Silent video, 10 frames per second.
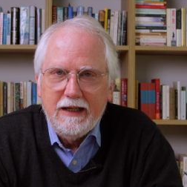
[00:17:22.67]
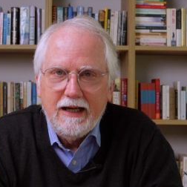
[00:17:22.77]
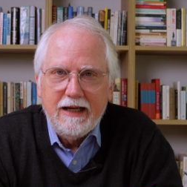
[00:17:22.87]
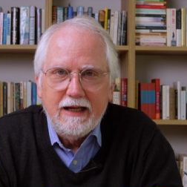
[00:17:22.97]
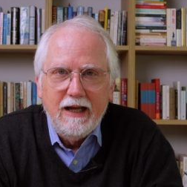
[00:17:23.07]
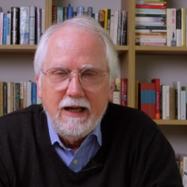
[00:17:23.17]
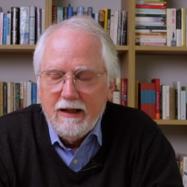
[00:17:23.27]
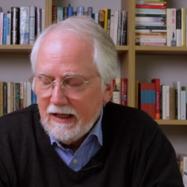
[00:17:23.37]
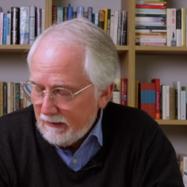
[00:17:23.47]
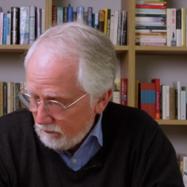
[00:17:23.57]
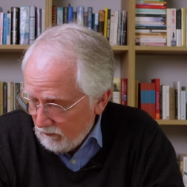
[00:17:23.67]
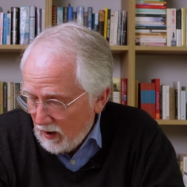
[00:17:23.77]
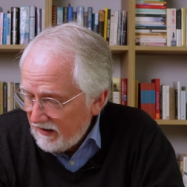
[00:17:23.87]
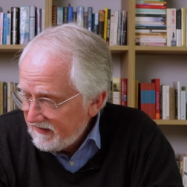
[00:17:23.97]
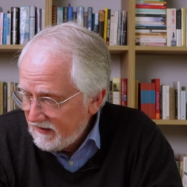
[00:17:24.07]
And I
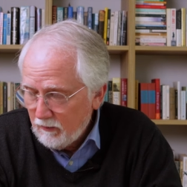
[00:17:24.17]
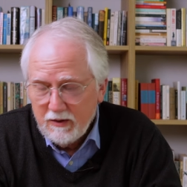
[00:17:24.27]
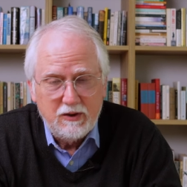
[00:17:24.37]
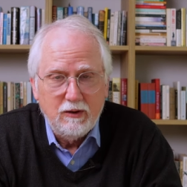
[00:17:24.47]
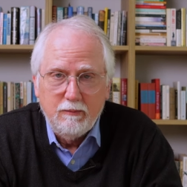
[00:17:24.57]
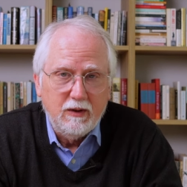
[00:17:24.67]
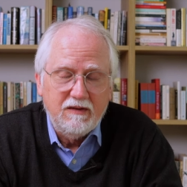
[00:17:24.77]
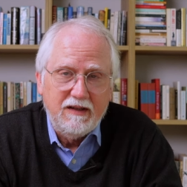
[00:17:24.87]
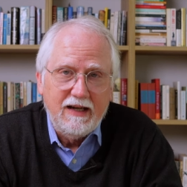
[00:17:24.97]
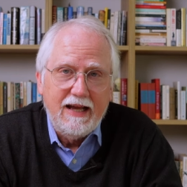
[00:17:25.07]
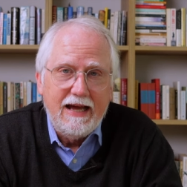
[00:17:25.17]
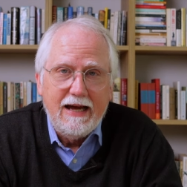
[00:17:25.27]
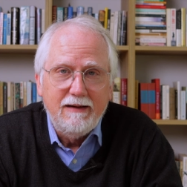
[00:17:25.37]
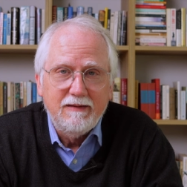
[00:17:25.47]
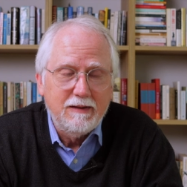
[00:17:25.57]
lost the original books that I
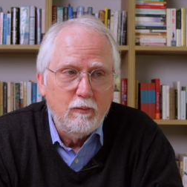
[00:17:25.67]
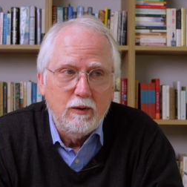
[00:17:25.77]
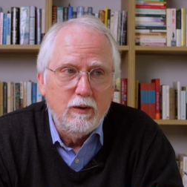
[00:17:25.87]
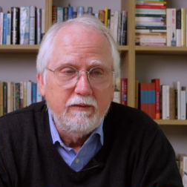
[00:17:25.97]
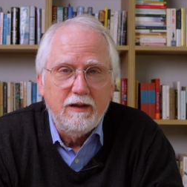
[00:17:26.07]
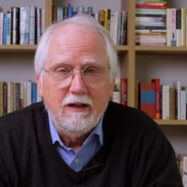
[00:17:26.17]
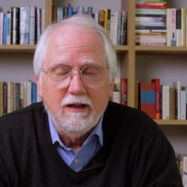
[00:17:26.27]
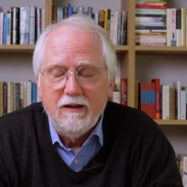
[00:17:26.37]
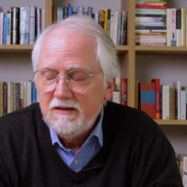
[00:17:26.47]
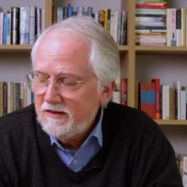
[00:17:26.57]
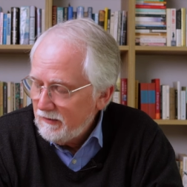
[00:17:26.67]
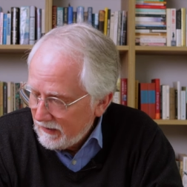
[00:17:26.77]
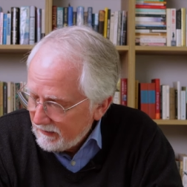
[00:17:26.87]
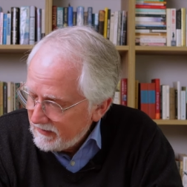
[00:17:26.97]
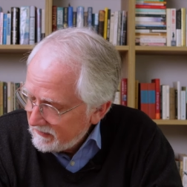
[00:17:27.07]
had somewhere over the years. So
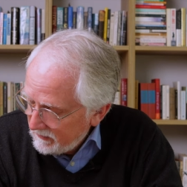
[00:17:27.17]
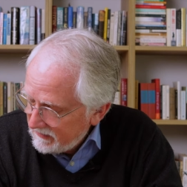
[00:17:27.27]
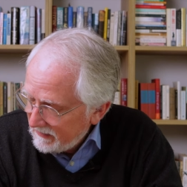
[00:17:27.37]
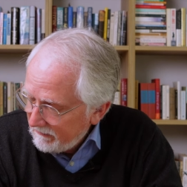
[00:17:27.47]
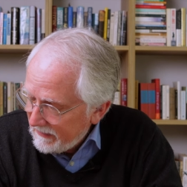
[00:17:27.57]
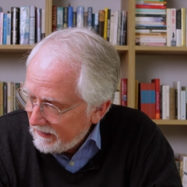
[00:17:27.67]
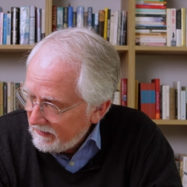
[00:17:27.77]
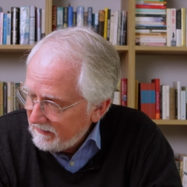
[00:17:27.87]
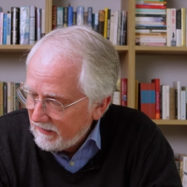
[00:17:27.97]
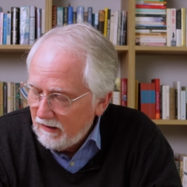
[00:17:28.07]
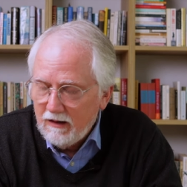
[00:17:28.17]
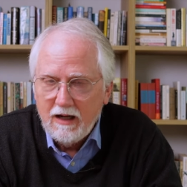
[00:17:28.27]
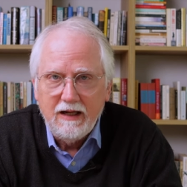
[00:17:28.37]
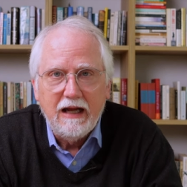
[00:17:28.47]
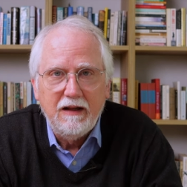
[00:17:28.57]
I just recently found these
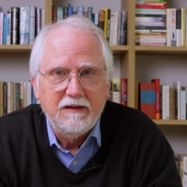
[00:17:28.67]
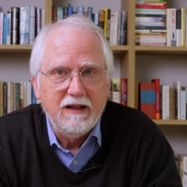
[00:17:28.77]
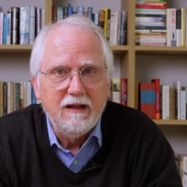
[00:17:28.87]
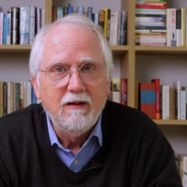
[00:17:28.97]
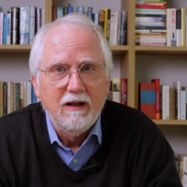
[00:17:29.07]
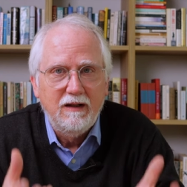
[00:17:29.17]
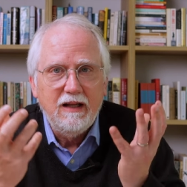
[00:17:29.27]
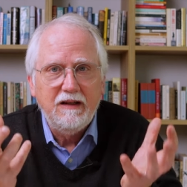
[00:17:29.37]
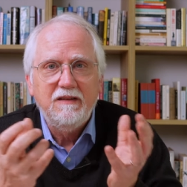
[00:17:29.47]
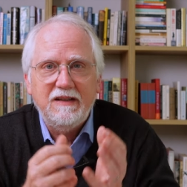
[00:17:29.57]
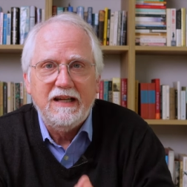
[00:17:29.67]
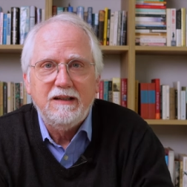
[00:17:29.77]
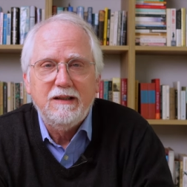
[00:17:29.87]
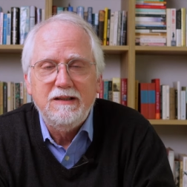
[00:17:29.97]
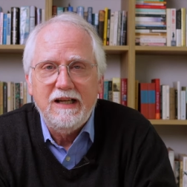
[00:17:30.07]
online as a nice
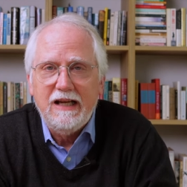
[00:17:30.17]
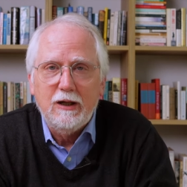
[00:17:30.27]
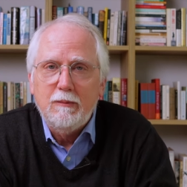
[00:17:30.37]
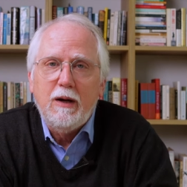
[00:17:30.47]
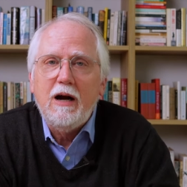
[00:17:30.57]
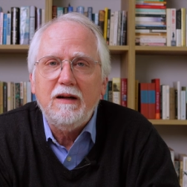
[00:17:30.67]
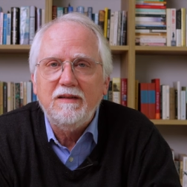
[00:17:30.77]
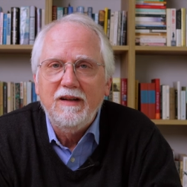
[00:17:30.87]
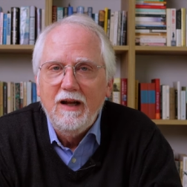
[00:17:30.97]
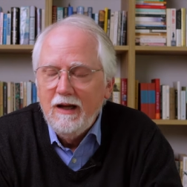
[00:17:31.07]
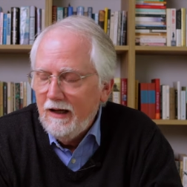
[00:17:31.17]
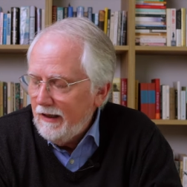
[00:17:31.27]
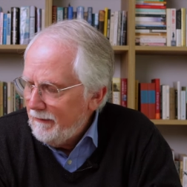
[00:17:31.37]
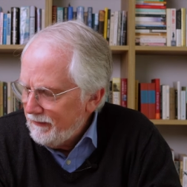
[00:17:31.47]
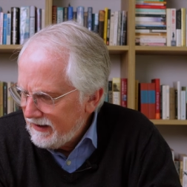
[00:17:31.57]
set container box.
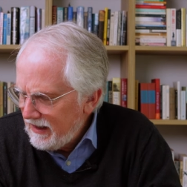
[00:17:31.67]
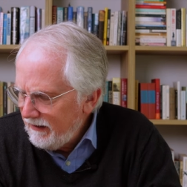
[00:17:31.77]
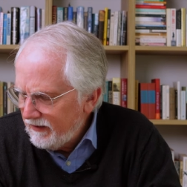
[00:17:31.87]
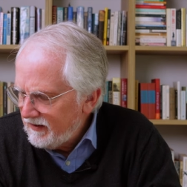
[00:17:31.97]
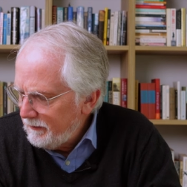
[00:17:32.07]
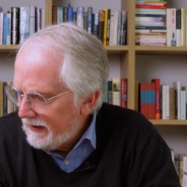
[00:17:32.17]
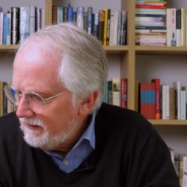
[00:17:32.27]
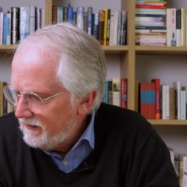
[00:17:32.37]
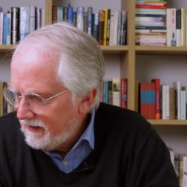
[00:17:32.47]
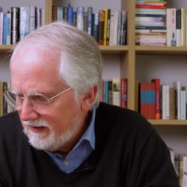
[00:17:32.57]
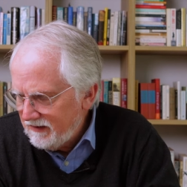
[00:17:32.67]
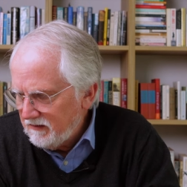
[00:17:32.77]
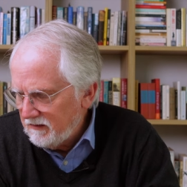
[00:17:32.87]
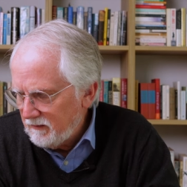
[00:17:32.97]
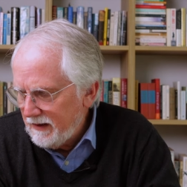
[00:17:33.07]
Um, they're kind of expensive. I think
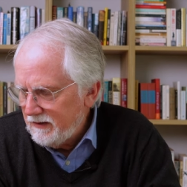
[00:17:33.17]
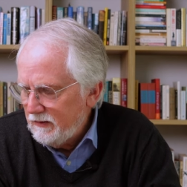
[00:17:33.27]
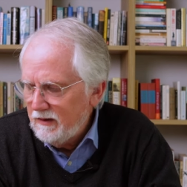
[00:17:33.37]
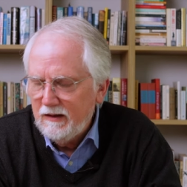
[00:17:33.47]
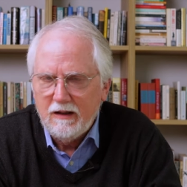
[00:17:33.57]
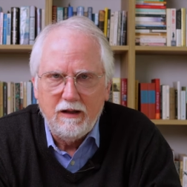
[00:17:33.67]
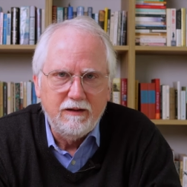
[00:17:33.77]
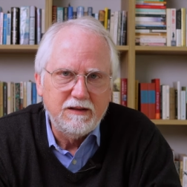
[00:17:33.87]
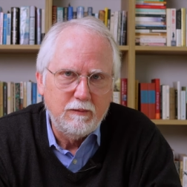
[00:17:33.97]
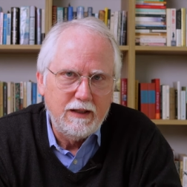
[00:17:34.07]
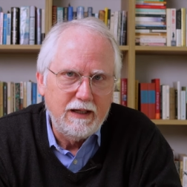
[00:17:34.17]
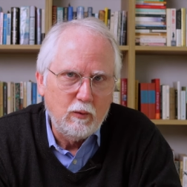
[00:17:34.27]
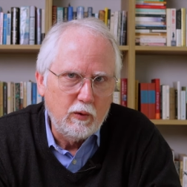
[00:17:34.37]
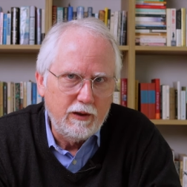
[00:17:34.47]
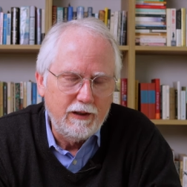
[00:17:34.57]
this was around $200 when I
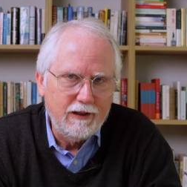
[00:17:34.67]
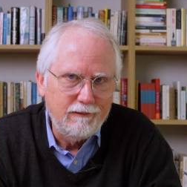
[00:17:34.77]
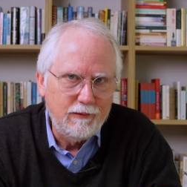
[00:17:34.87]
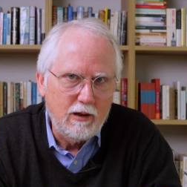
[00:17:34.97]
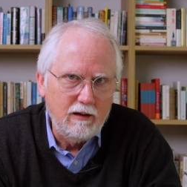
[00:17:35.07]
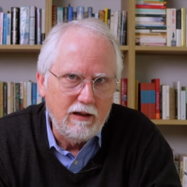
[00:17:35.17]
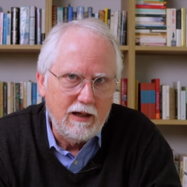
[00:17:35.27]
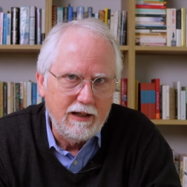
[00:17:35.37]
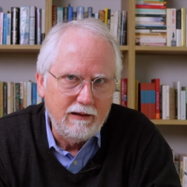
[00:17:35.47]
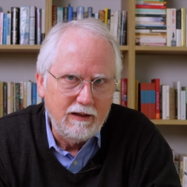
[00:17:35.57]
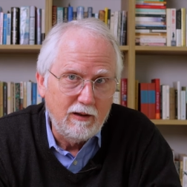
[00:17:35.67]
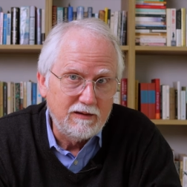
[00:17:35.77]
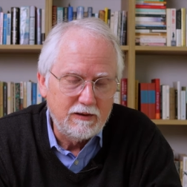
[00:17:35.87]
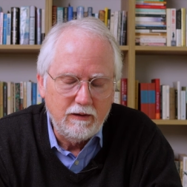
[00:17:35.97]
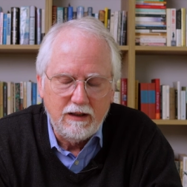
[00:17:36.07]
ordered it online in
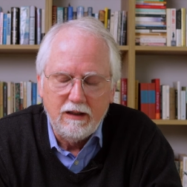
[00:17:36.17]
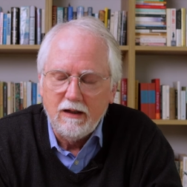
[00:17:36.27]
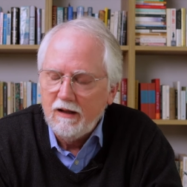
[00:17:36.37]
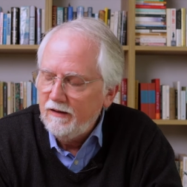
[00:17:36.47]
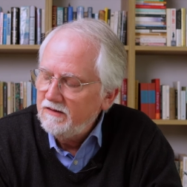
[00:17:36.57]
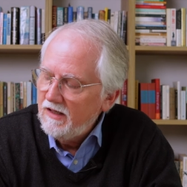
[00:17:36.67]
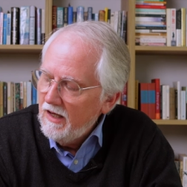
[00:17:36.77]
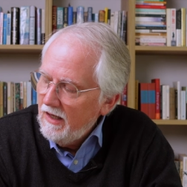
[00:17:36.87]
Australian dollars,